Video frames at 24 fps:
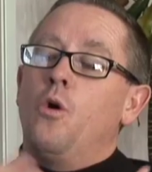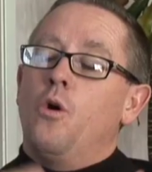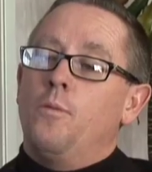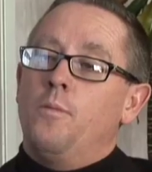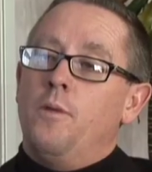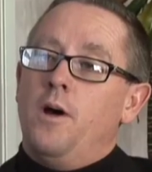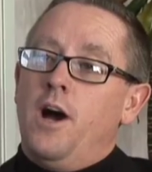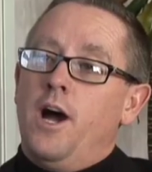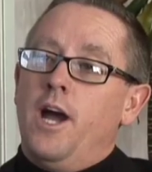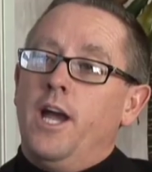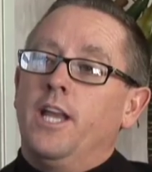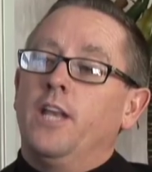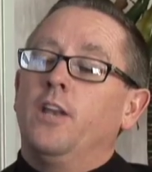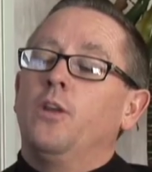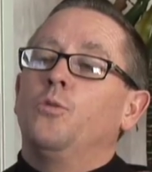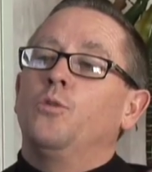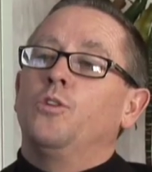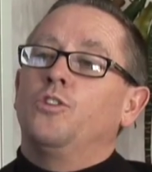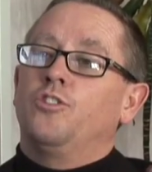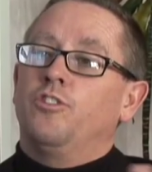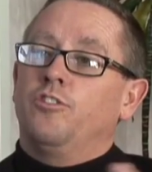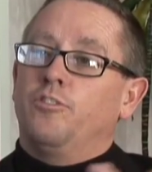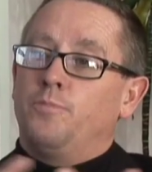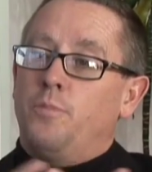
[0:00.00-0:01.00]
or mine,
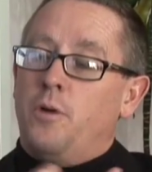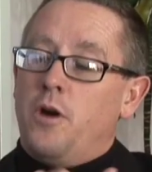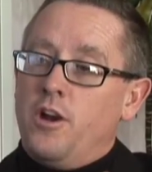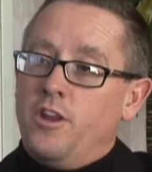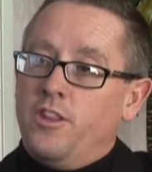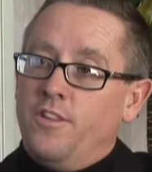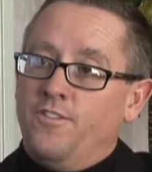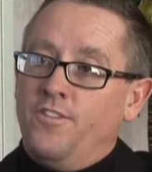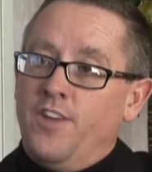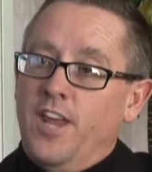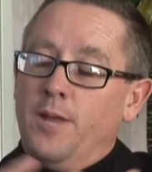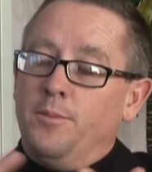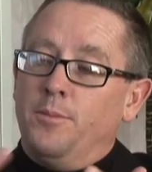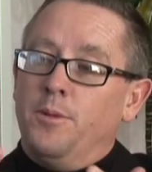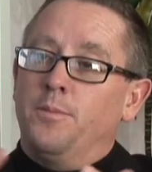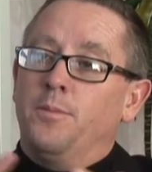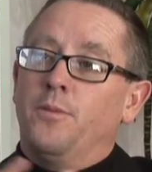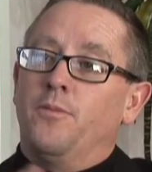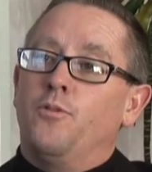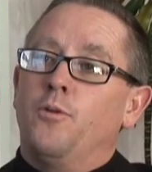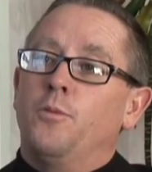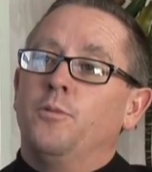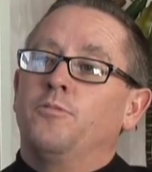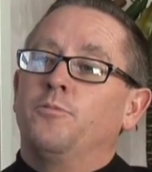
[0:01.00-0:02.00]
which is part of the family
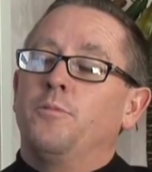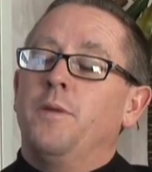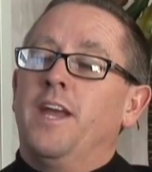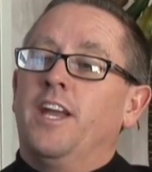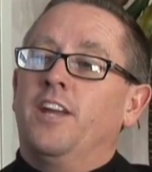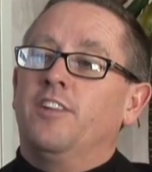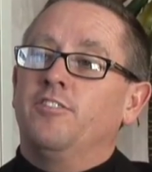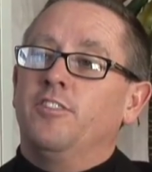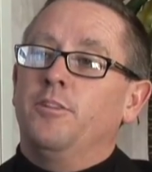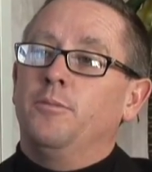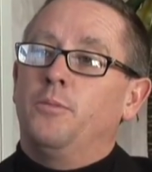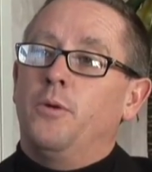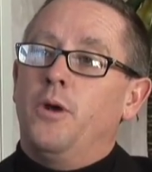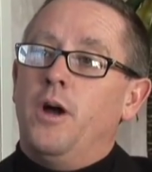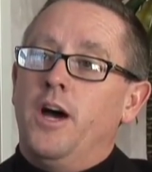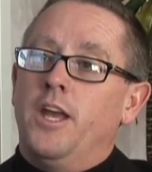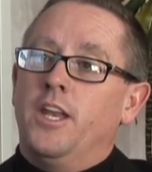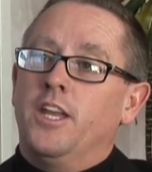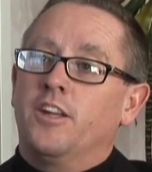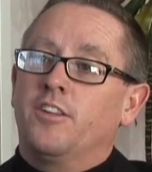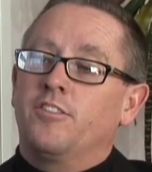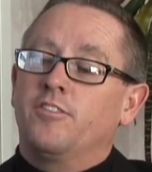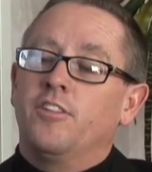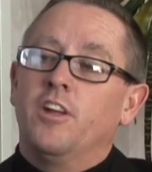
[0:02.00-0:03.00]
Performance Magazine
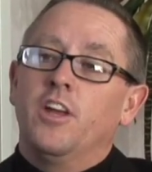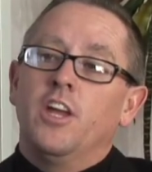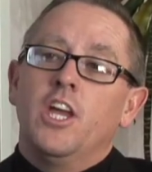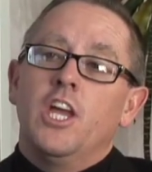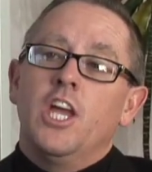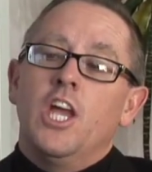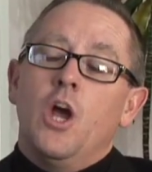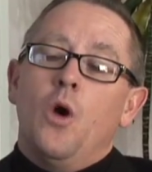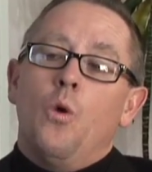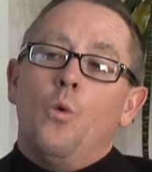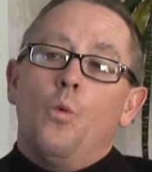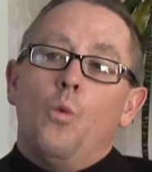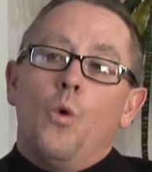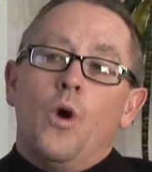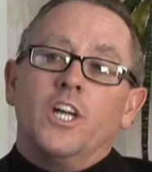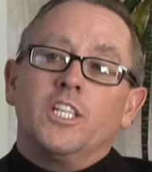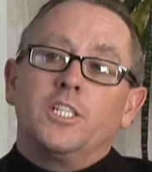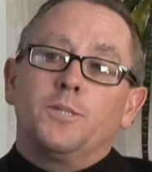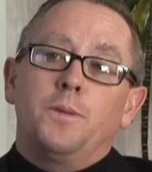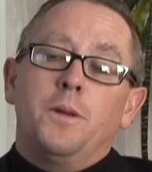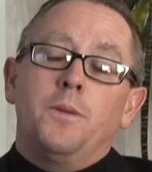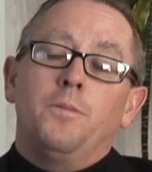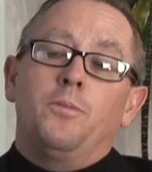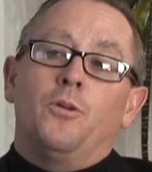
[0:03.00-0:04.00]
products,
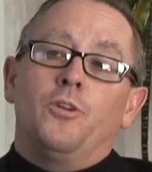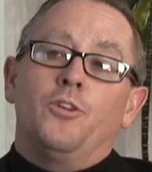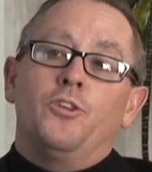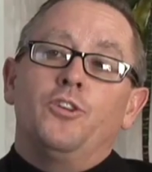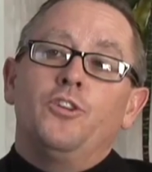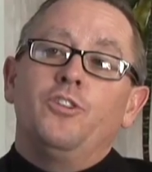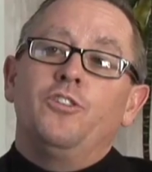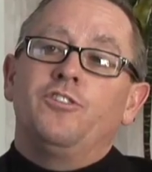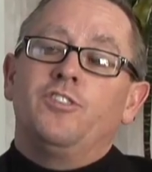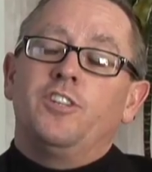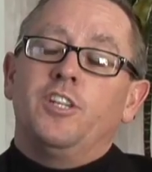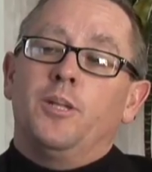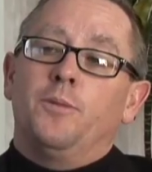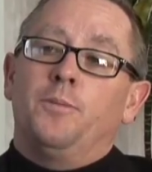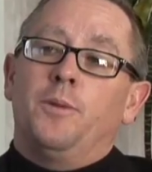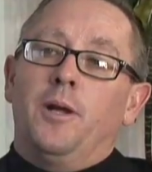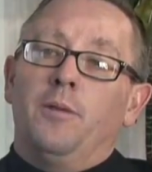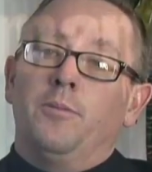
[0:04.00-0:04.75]
once people do see the